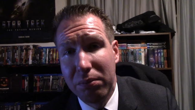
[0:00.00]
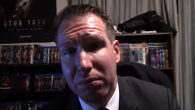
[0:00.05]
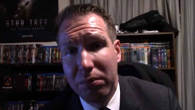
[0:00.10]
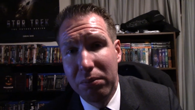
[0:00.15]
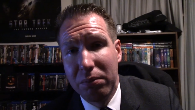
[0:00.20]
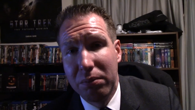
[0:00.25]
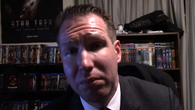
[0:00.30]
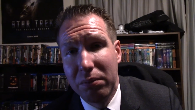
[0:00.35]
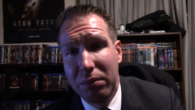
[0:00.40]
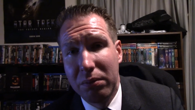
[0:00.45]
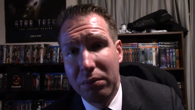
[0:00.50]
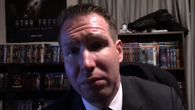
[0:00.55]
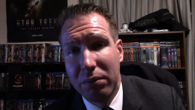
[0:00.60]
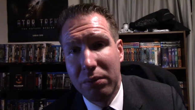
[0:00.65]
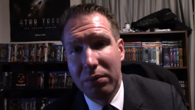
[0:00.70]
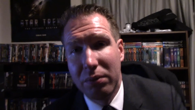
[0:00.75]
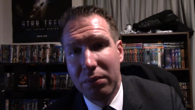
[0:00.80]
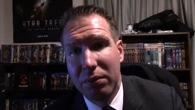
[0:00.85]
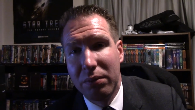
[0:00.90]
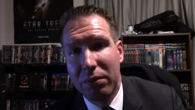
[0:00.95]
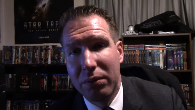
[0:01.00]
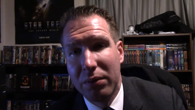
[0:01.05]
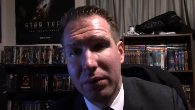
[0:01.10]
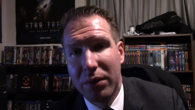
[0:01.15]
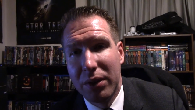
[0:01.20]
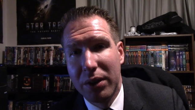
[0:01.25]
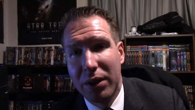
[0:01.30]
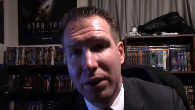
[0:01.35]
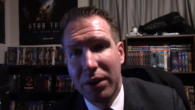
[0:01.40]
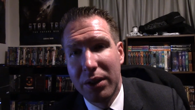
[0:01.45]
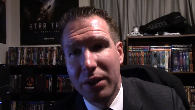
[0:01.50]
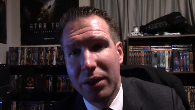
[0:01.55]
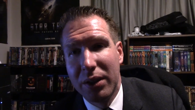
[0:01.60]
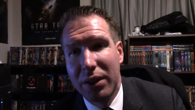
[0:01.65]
(silence)